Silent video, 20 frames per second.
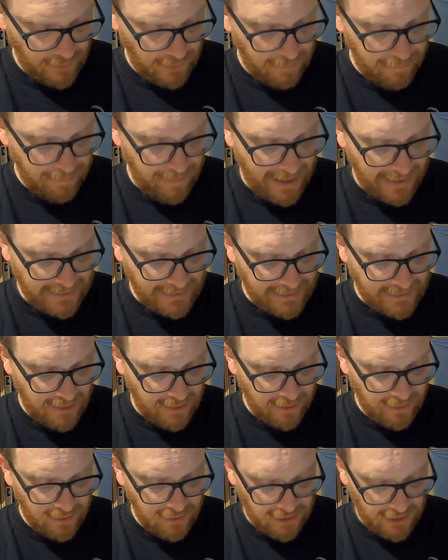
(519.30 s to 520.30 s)
Baxter,
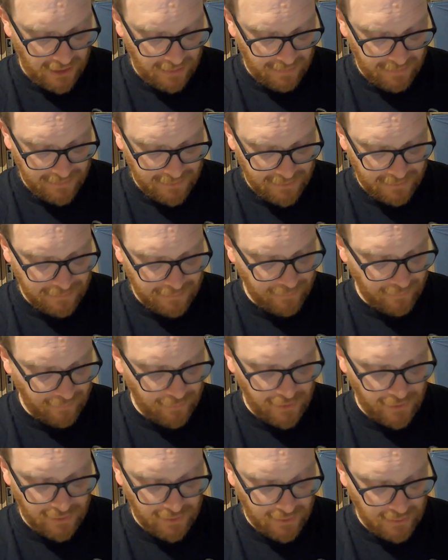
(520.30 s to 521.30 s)
James,
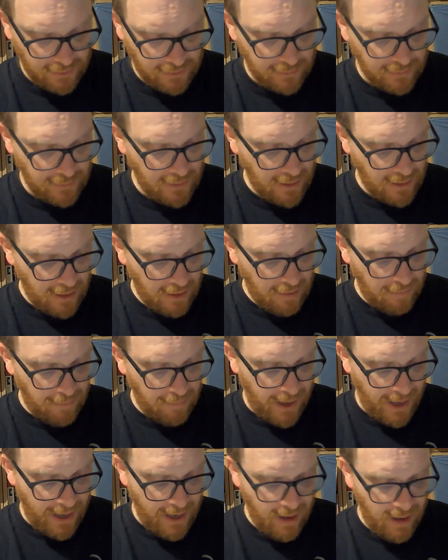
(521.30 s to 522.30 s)
Richard,
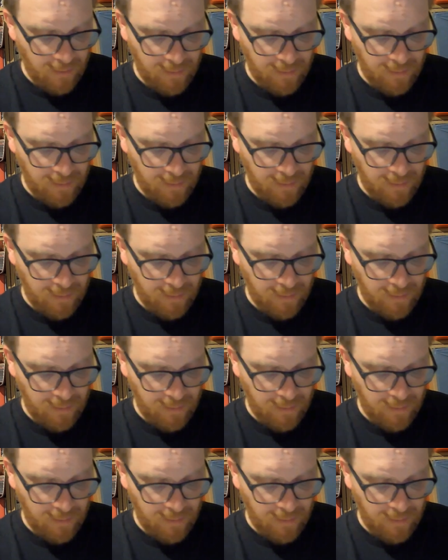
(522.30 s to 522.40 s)
Bay,